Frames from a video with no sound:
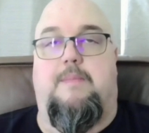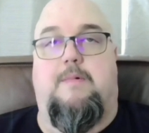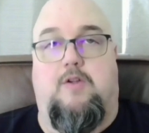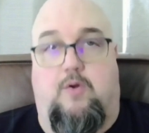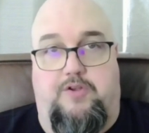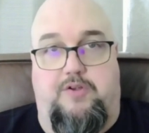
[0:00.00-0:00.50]

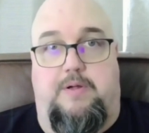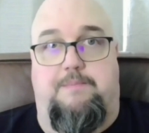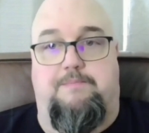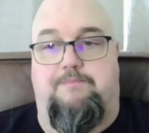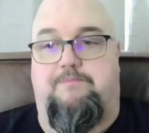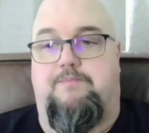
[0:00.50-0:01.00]
go do it.
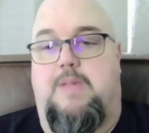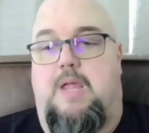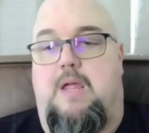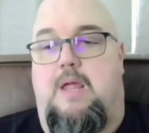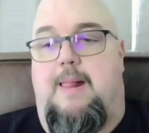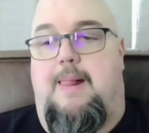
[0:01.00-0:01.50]

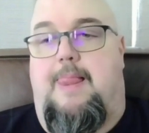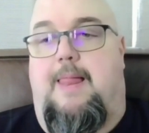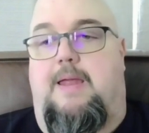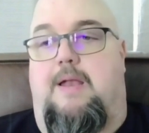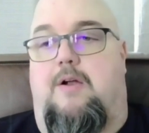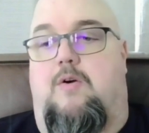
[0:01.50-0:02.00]

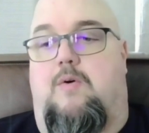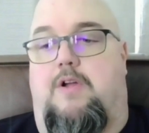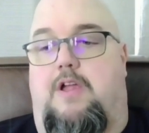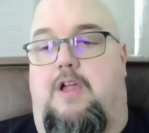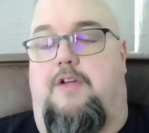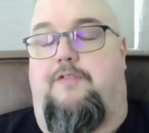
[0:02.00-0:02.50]

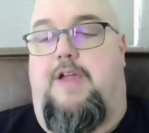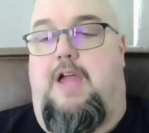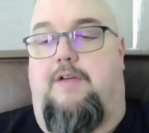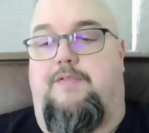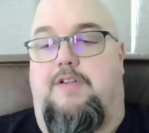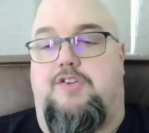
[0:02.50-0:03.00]
If you
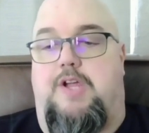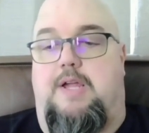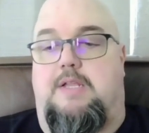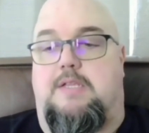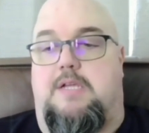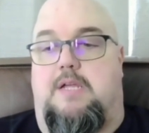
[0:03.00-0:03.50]
have the
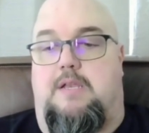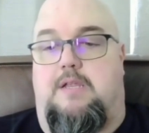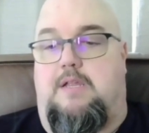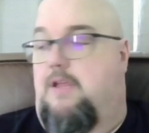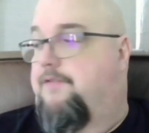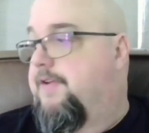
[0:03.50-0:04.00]
chance and
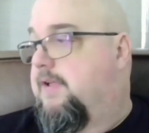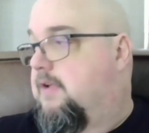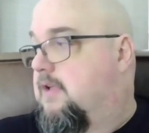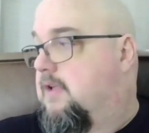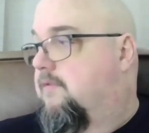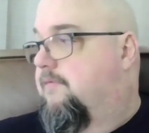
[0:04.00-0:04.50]
if it
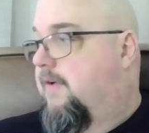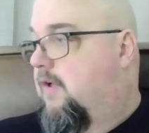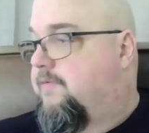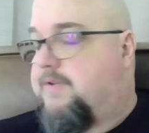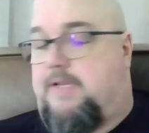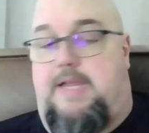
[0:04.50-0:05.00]

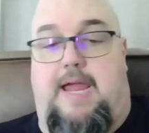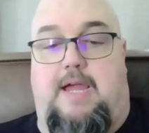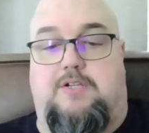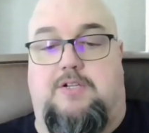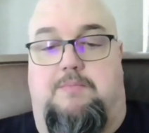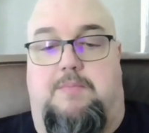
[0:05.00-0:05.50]
involves a
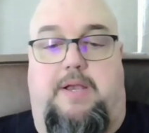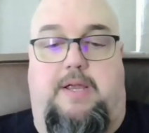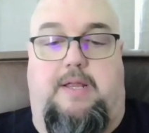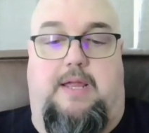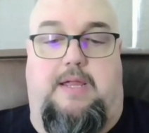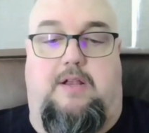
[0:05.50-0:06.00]
cash money
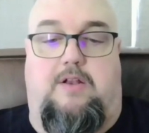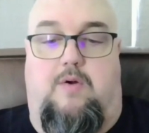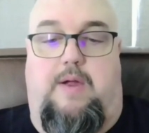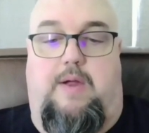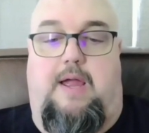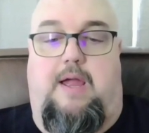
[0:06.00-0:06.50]
that you
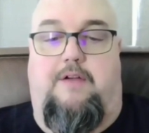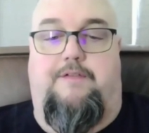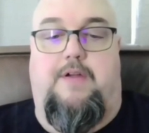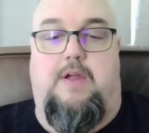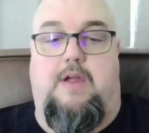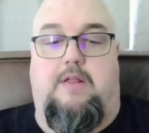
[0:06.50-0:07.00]
don't have,
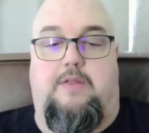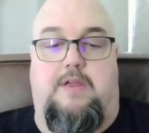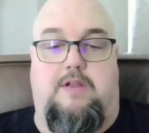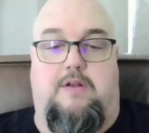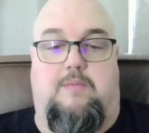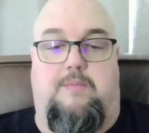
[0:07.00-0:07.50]
then
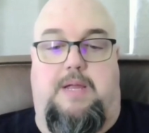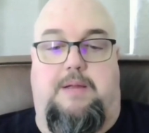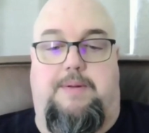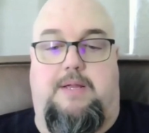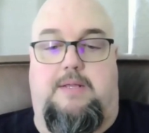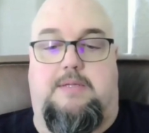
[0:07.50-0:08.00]

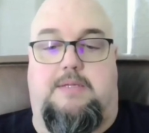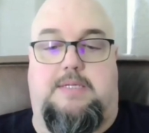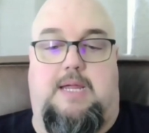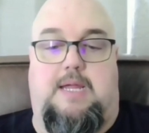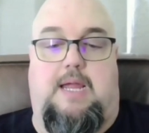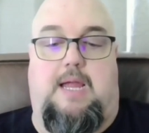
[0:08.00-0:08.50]
maybe
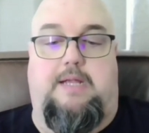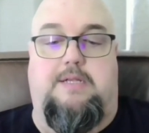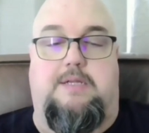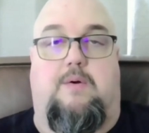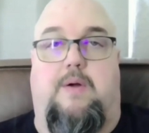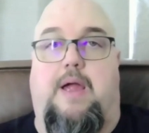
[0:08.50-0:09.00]
say, hey, I
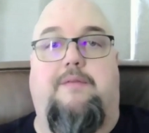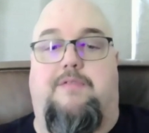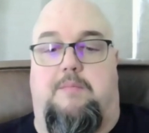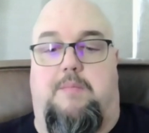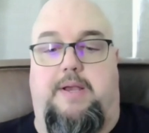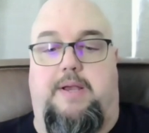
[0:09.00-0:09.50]
don't have the
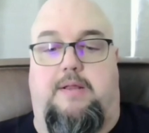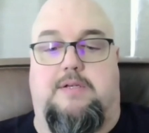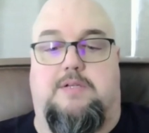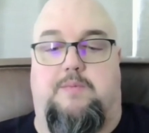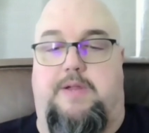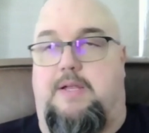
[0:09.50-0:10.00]
money
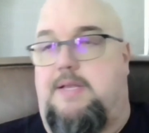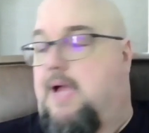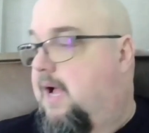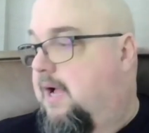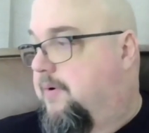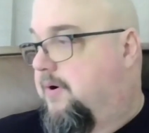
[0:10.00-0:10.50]
this week,
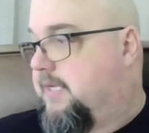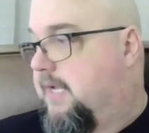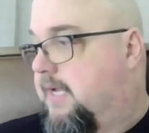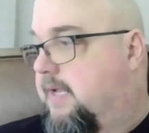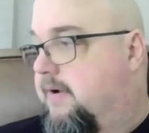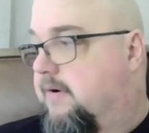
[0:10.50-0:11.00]
Tom or
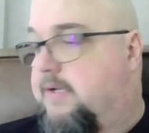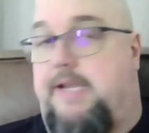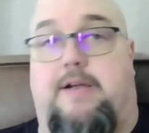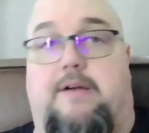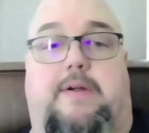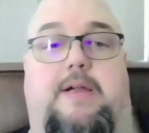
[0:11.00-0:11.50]
Ted or
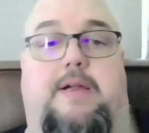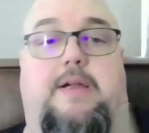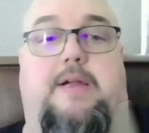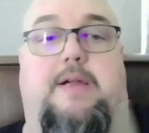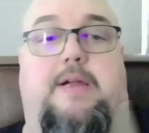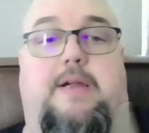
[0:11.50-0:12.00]
Terry or
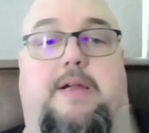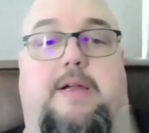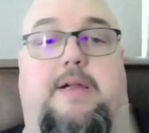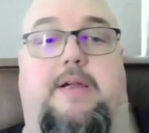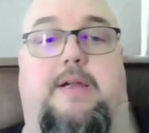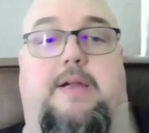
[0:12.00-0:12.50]

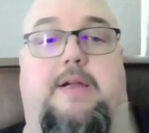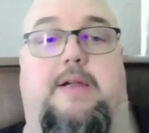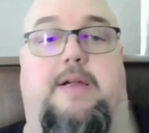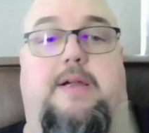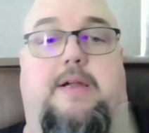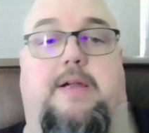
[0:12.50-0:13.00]
John
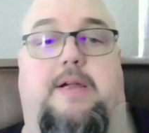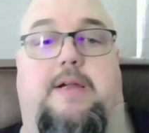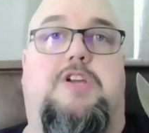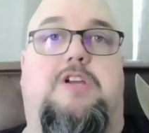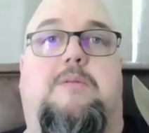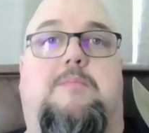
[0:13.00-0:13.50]
or
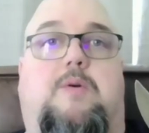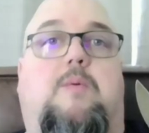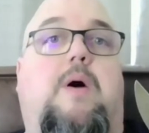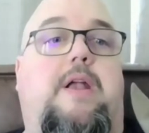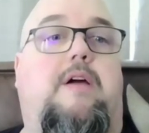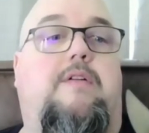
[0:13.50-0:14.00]
Jim or
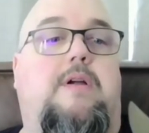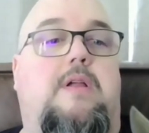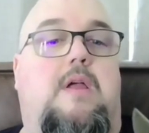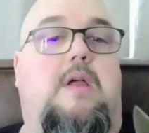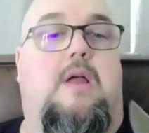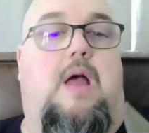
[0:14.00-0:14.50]
whatever.
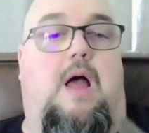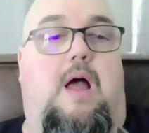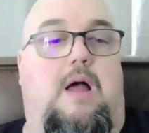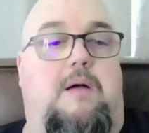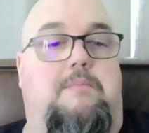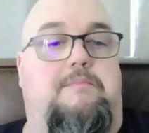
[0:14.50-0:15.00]

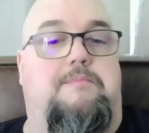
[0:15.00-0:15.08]
Um,